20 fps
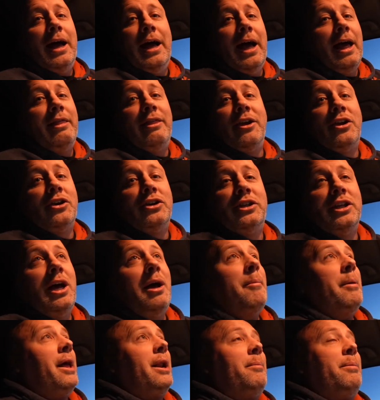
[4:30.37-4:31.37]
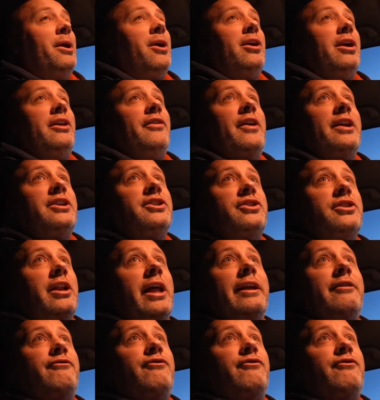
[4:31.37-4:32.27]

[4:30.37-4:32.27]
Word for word: I think, are dumb, and apparently they just light